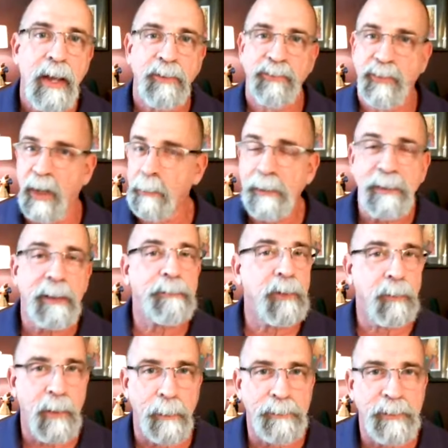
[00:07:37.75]
Share with them
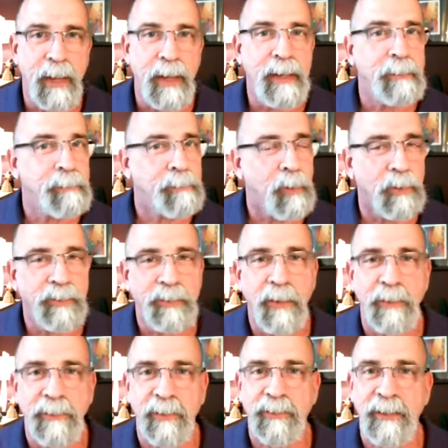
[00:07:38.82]
the website,
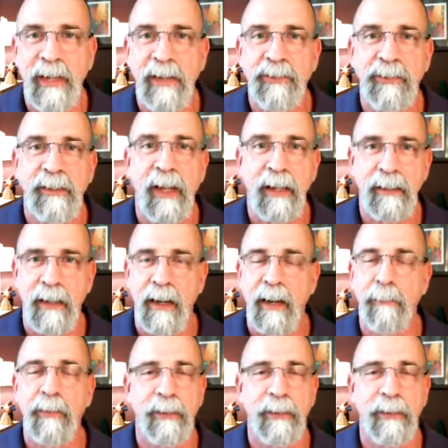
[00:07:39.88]
marchingartseducation.com,